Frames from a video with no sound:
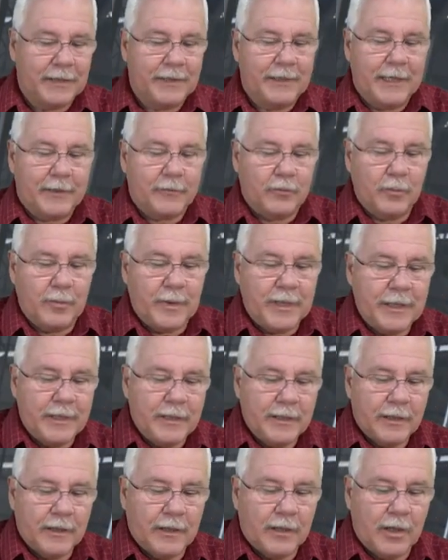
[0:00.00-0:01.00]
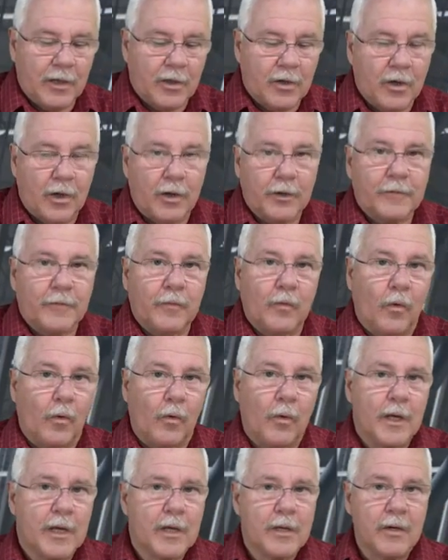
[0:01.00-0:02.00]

that will be a card 4.